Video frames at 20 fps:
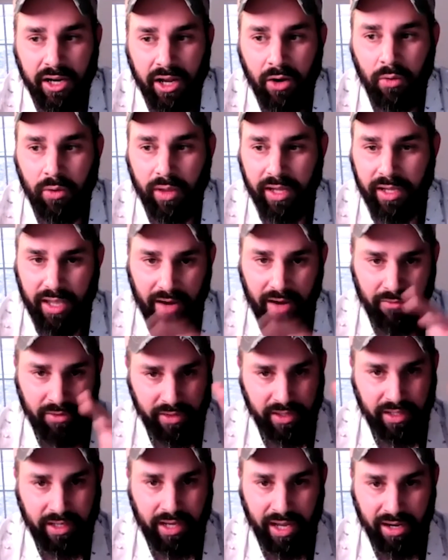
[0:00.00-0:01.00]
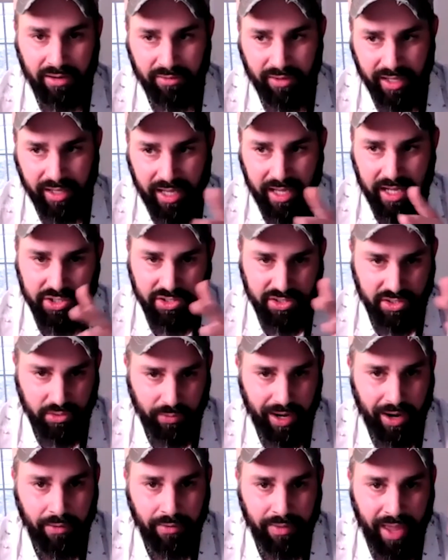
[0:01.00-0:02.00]
like everything kind of like hinges
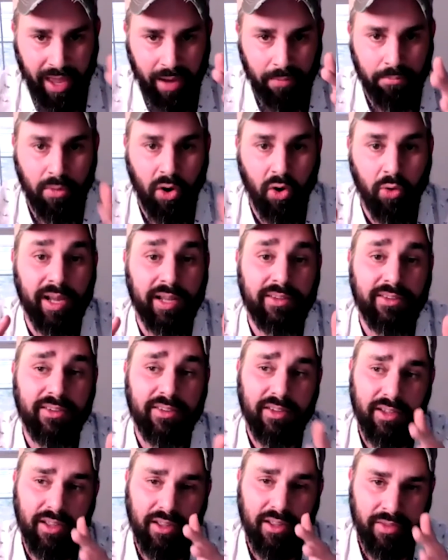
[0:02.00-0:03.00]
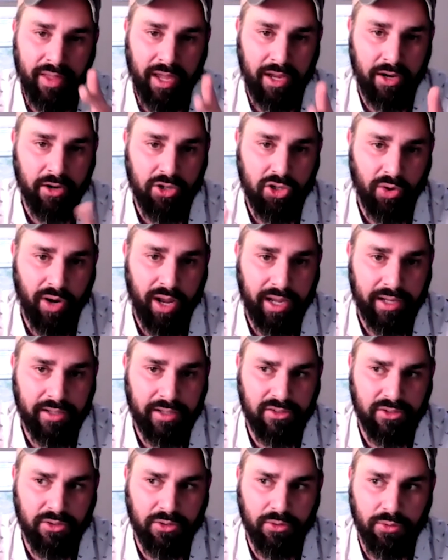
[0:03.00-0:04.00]
around that moment that you're trying
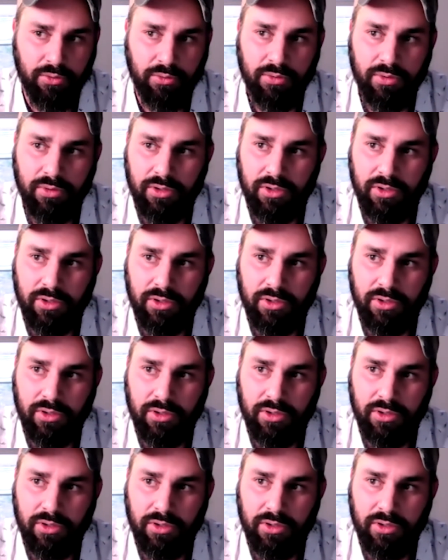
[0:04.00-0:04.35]
to